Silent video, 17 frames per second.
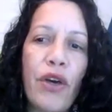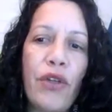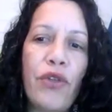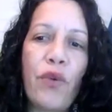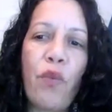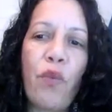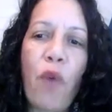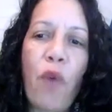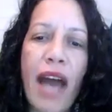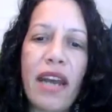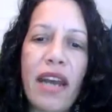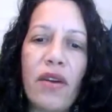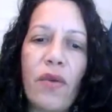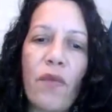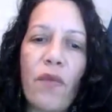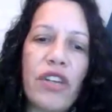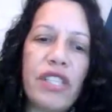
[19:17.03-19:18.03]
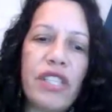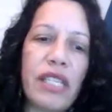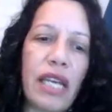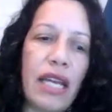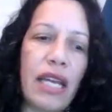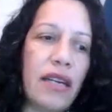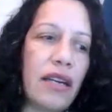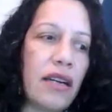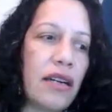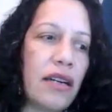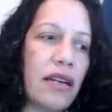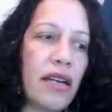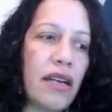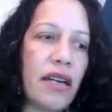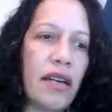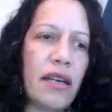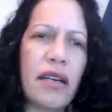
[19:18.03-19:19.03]
The one was in
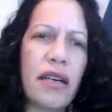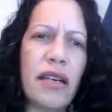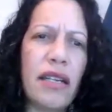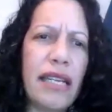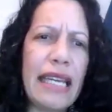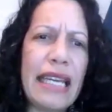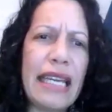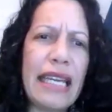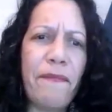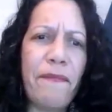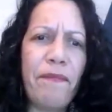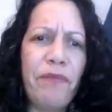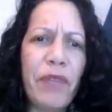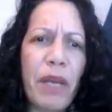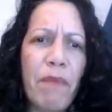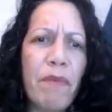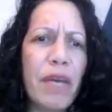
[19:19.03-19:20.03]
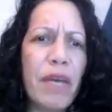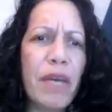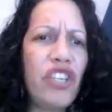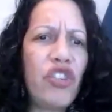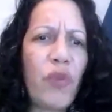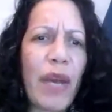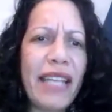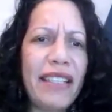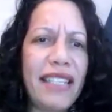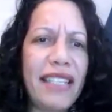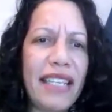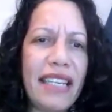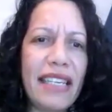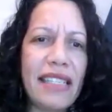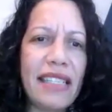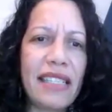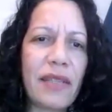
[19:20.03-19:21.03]
her early mid
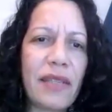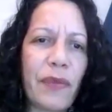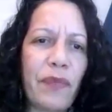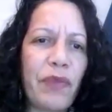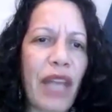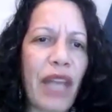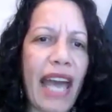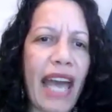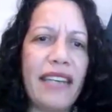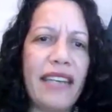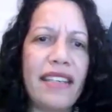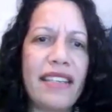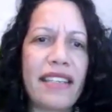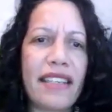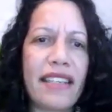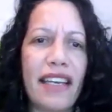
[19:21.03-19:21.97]
20s and